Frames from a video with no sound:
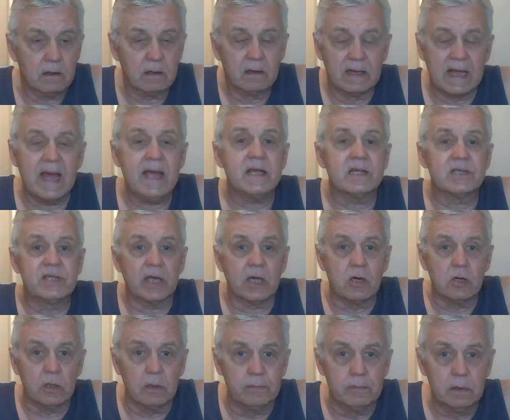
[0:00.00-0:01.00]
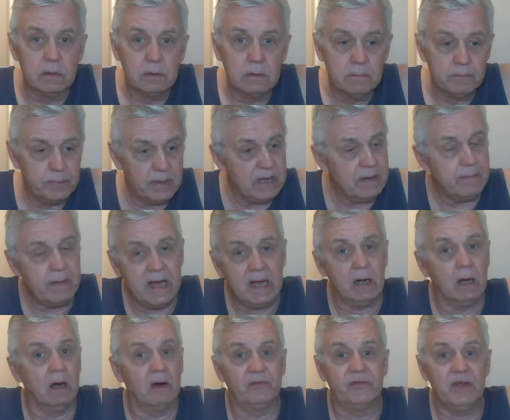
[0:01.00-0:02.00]
Gay as they come, be it male
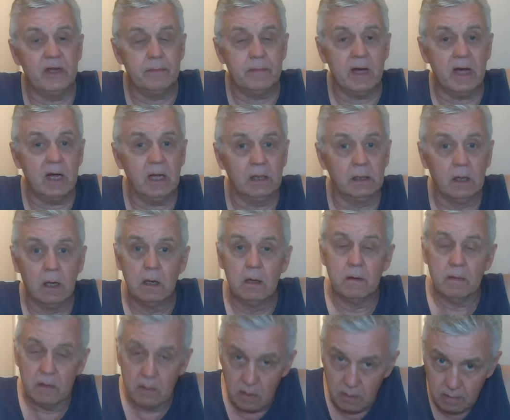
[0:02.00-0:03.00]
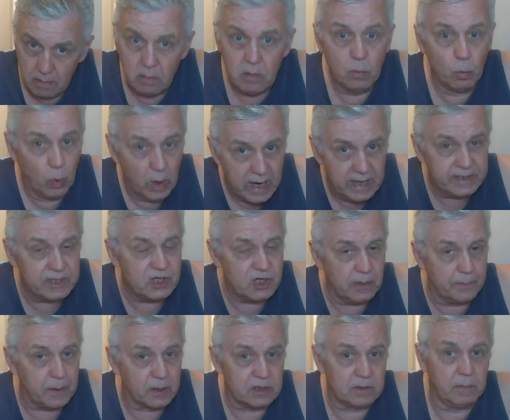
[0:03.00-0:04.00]
or female, weird as you
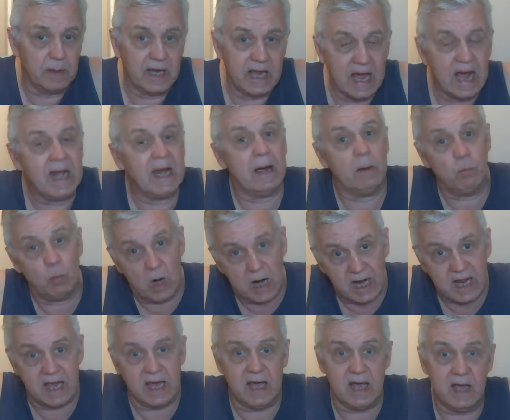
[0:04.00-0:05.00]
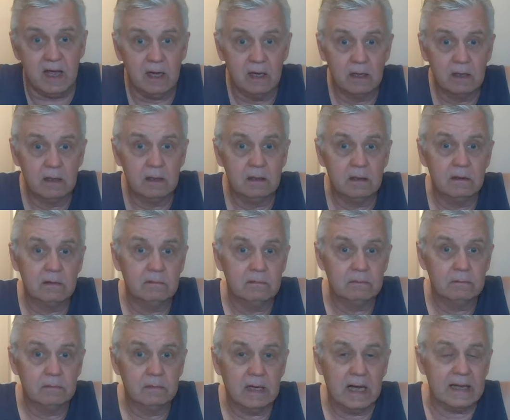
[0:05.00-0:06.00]
possibly can, and wacky,
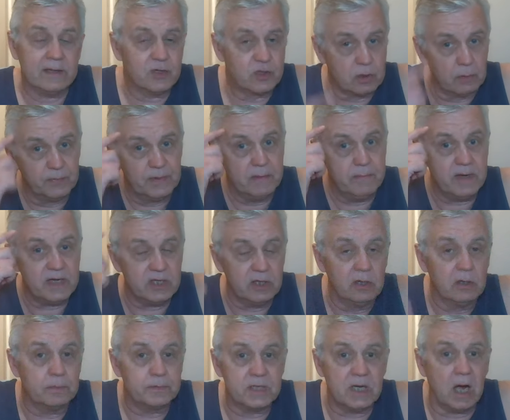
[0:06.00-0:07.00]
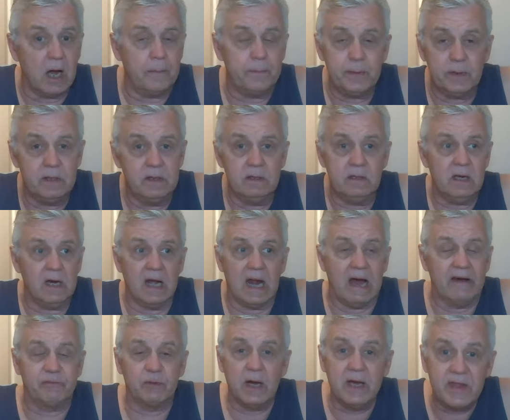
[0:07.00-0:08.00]
and something missing up top, and you're
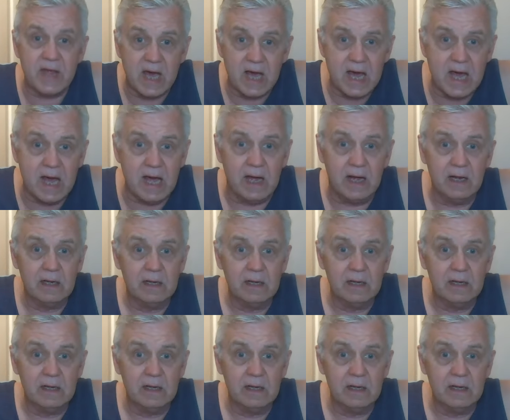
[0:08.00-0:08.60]
halfway there.